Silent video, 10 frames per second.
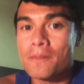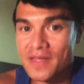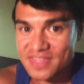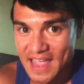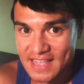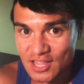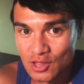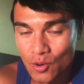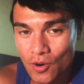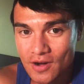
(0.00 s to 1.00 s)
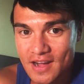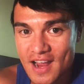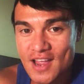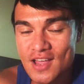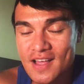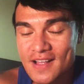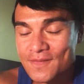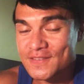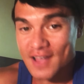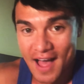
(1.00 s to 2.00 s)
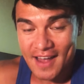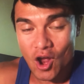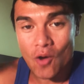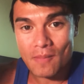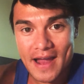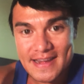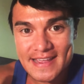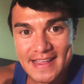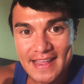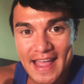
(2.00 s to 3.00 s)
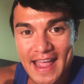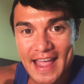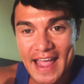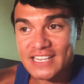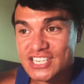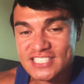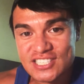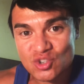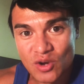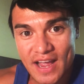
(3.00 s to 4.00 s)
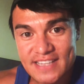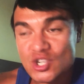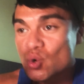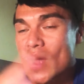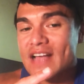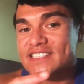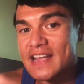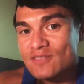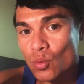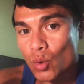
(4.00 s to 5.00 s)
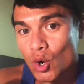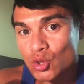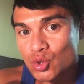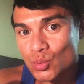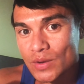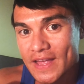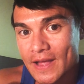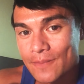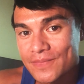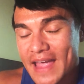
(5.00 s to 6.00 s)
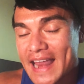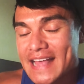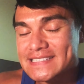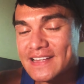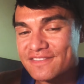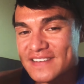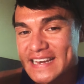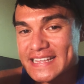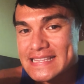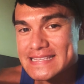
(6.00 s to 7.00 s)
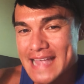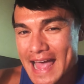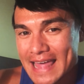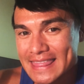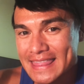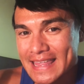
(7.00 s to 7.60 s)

But thank the Lord, God Almighty, and Jesus Christ, who has saved the world through him and has defeated death,